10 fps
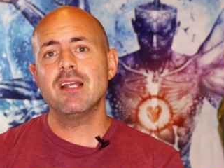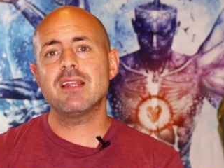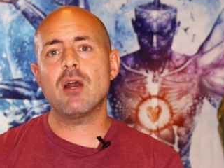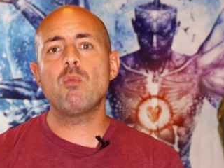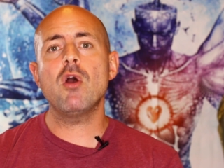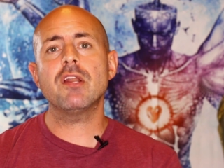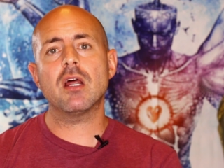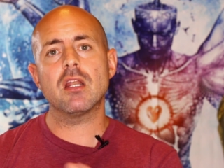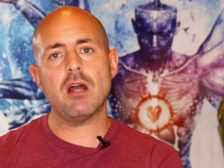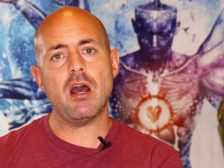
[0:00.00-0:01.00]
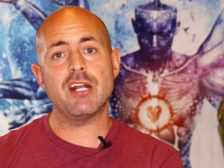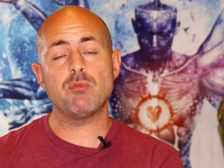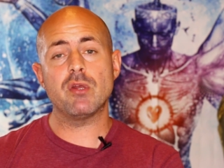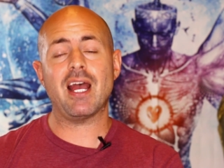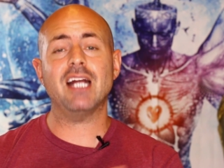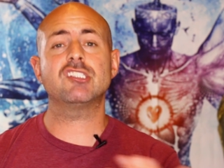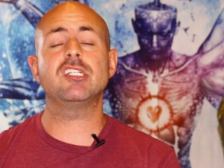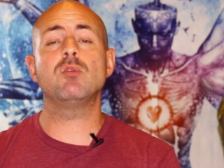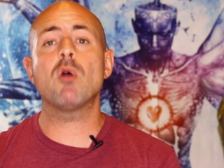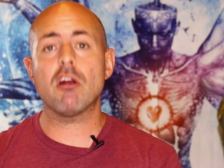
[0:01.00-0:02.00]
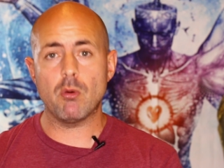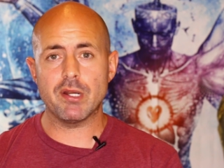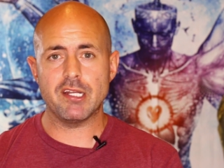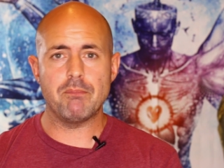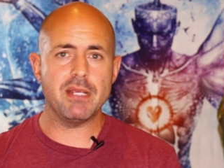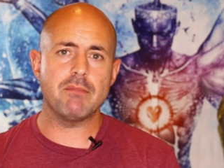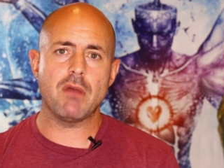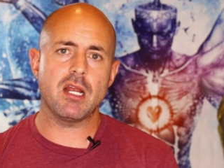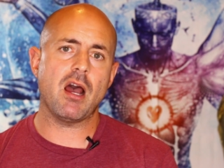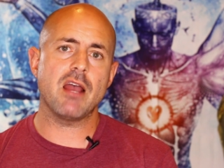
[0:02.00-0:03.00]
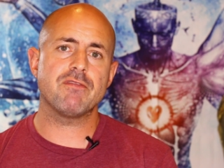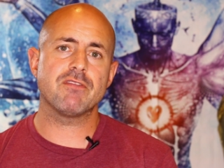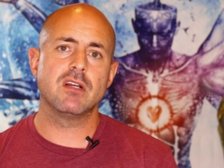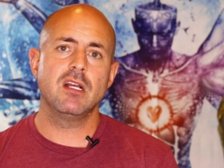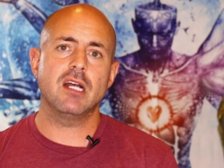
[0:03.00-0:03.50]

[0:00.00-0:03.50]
that weren't aligned with actually where I wanted to be in my life.